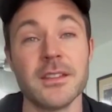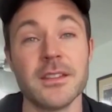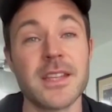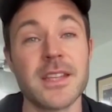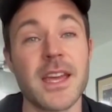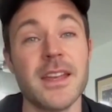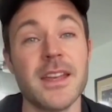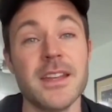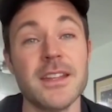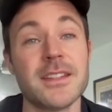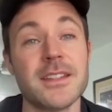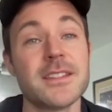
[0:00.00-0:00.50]

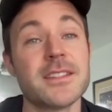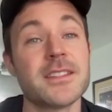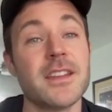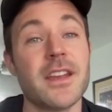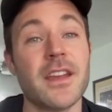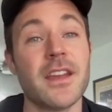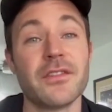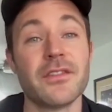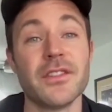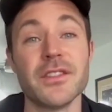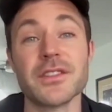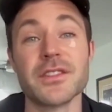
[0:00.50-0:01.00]
10 nieces and
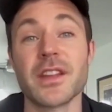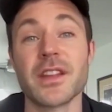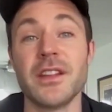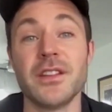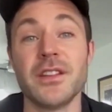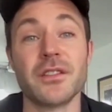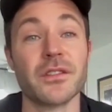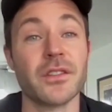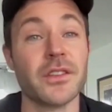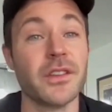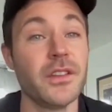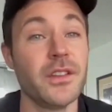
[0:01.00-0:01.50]
nephews that I
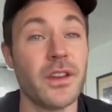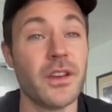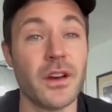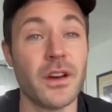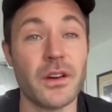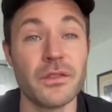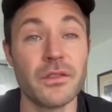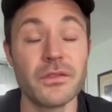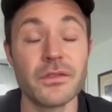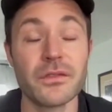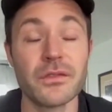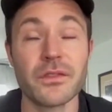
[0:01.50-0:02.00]
don't really
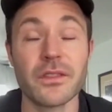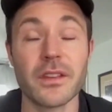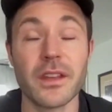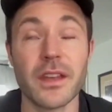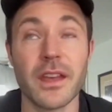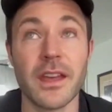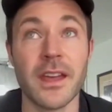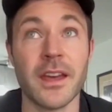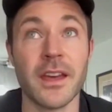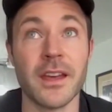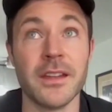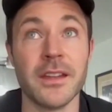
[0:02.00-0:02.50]
know.
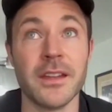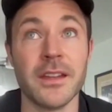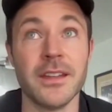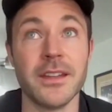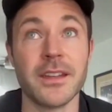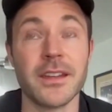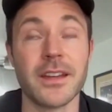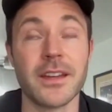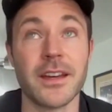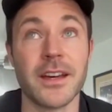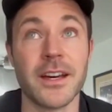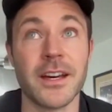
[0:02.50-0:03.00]

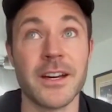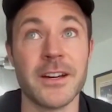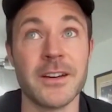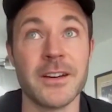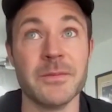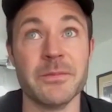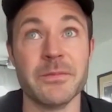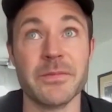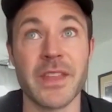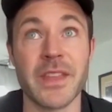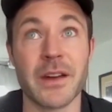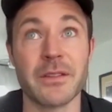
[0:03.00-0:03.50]
And
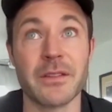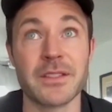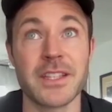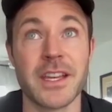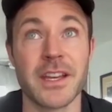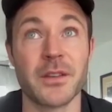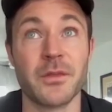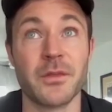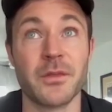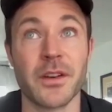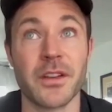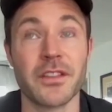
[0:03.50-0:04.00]
that was
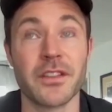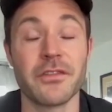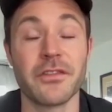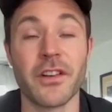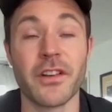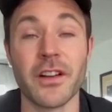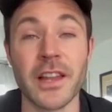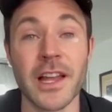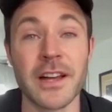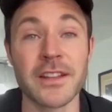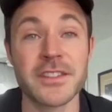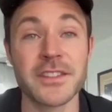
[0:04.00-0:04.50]
kind of one of the
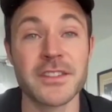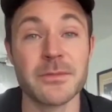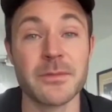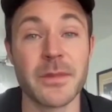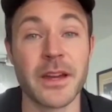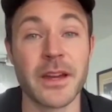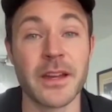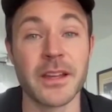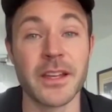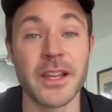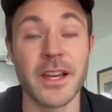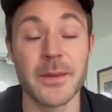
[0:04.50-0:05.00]
fallouts of
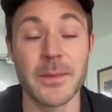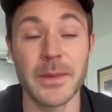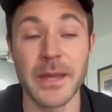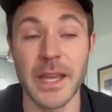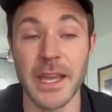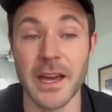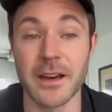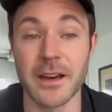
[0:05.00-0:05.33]
my coming